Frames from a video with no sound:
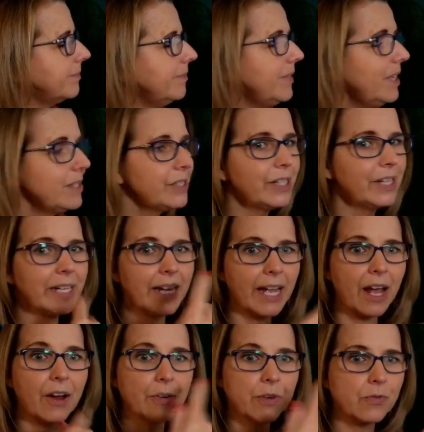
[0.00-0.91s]
which you can get
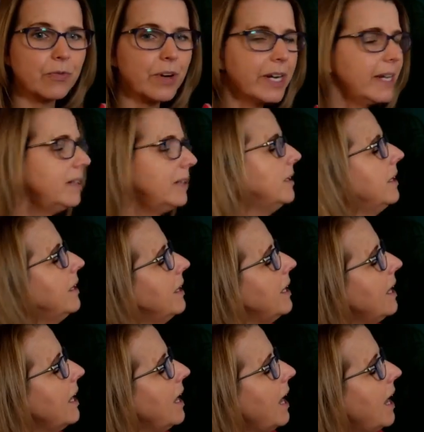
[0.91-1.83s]
on a reel.
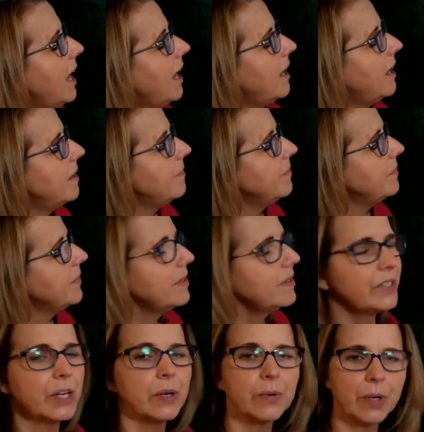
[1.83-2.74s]

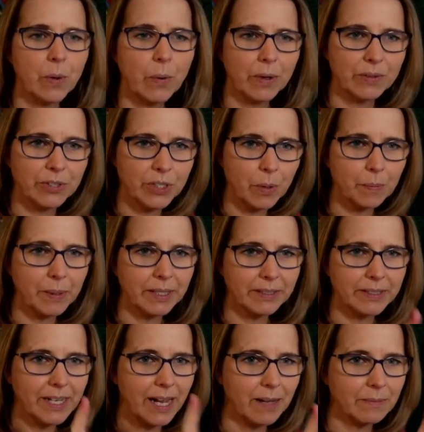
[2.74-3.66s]
Don't go off shopping
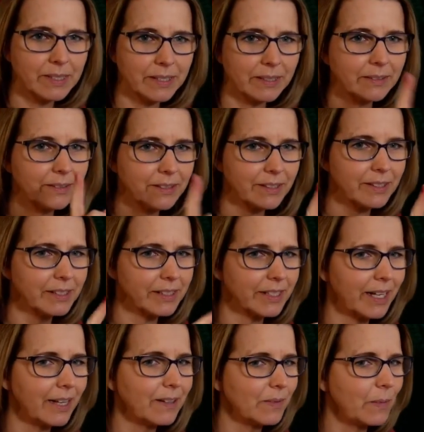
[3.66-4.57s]
to Amazon just
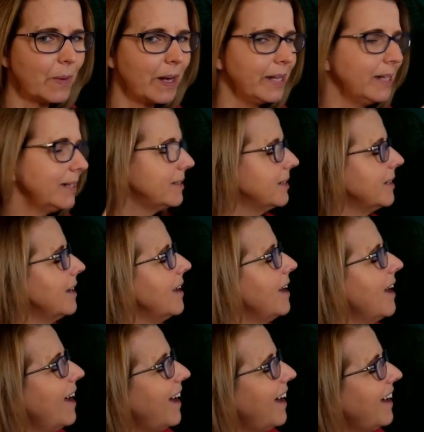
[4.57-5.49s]
yet, wait.
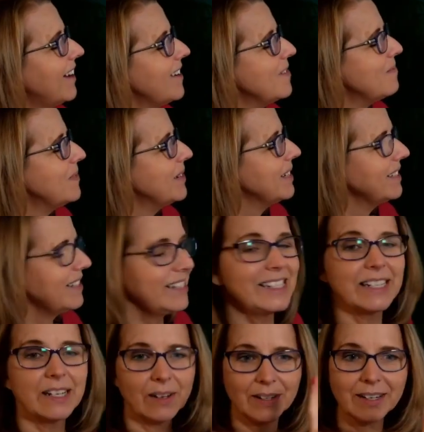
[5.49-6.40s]
But you
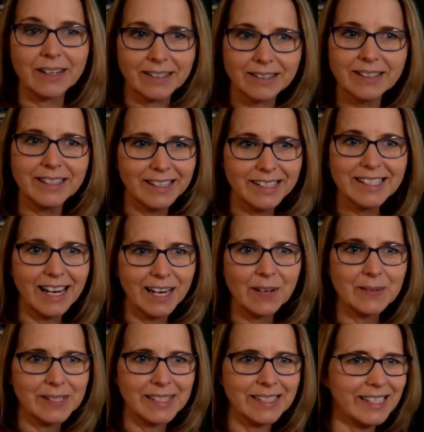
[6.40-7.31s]
see, look, you can tell I
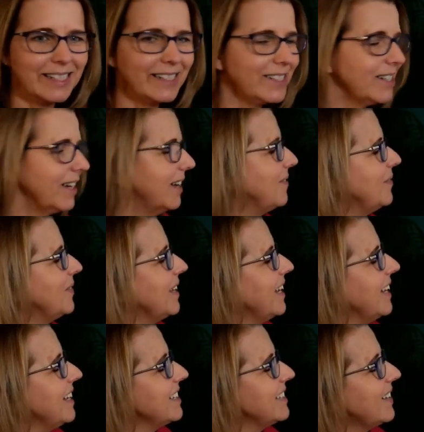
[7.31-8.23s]
was a teacher.
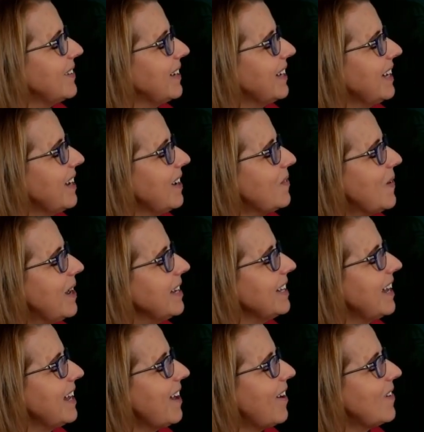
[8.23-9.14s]
So here, when
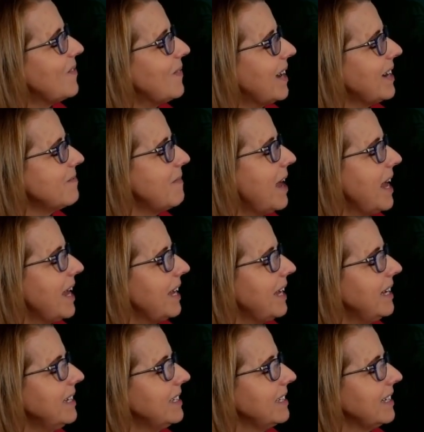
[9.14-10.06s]
they are man-made,